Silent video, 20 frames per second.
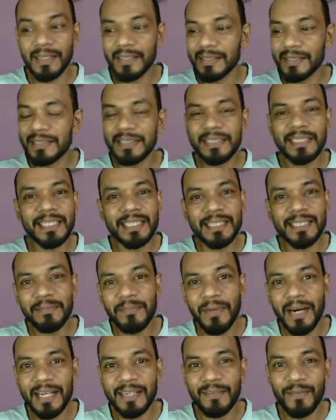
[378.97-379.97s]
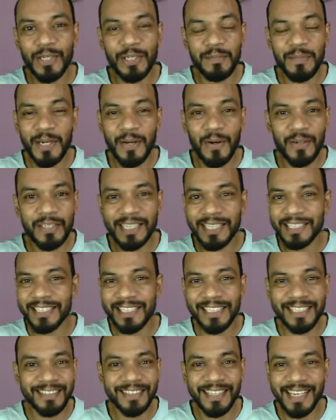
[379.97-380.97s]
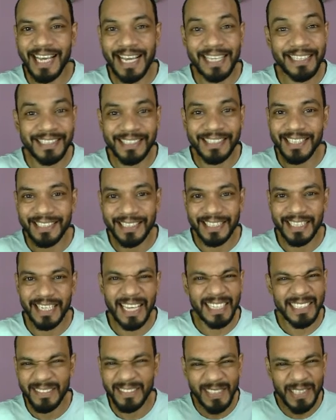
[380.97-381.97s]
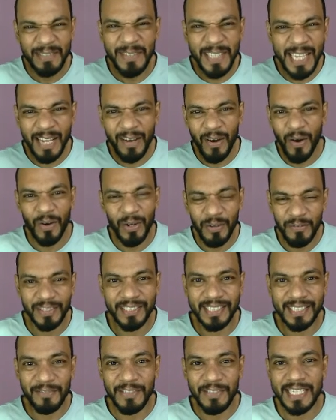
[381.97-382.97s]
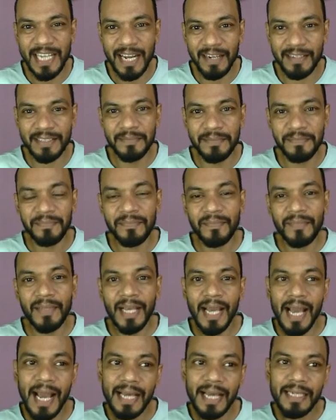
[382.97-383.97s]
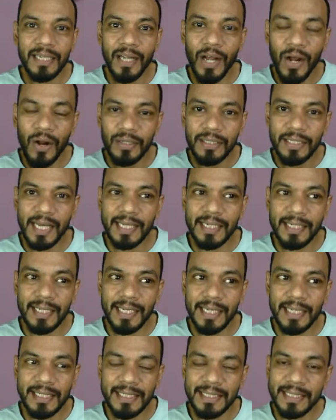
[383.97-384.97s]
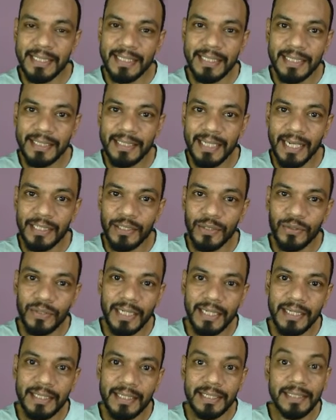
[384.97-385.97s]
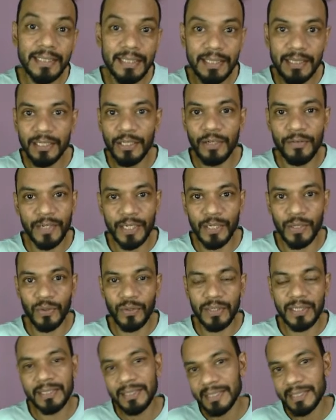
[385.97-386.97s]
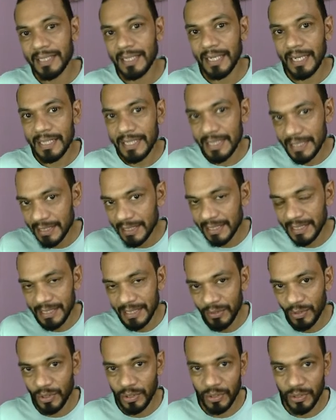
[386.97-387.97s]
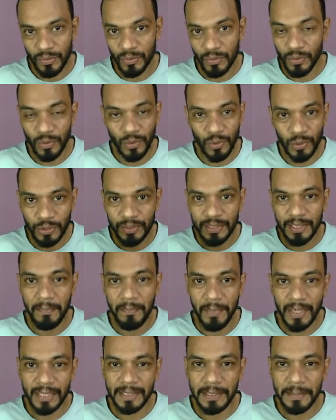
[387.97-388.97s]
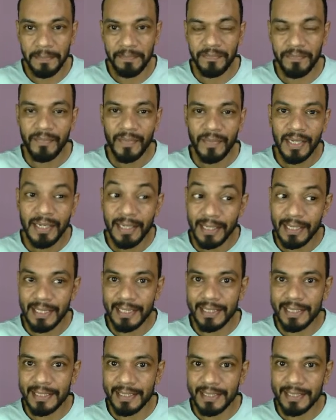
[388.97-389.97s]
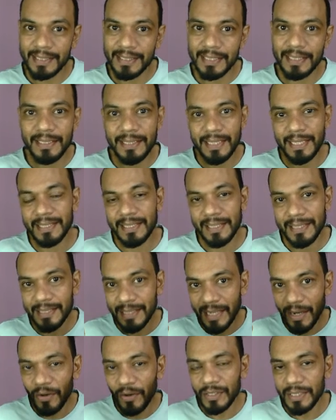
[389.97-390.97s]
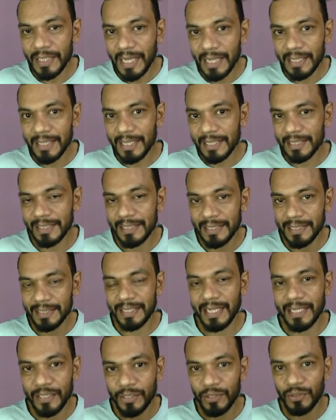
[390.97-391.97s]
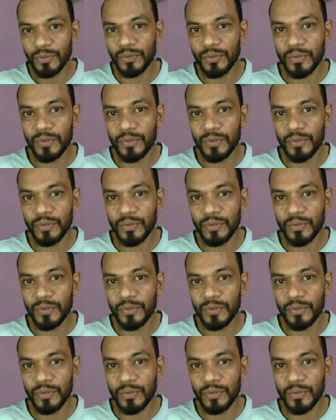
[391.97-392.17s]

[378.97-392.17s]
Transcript: just by what I may call touching the hens that she likes, which all of us have done. And on that day, she decided to take a journey of her own. Generally, she goes with her mother. It is written that on that day, she decided to